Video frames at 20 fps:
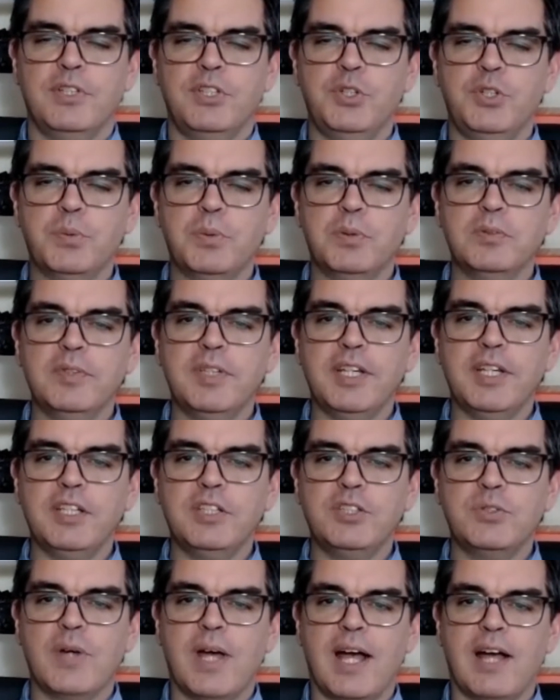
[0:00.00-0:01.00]
You will
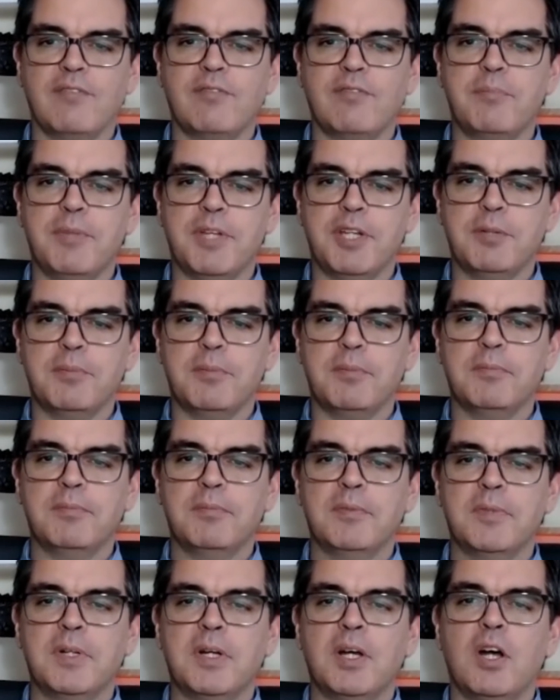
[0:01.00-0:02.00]
need to have a
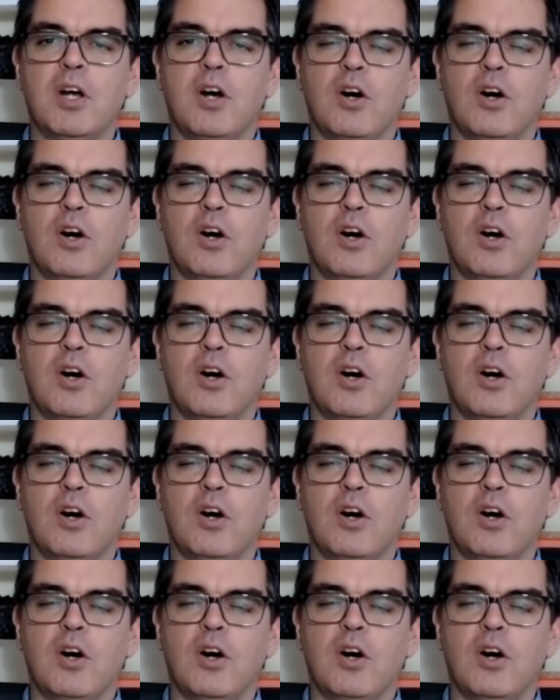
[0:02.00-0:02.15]
minimum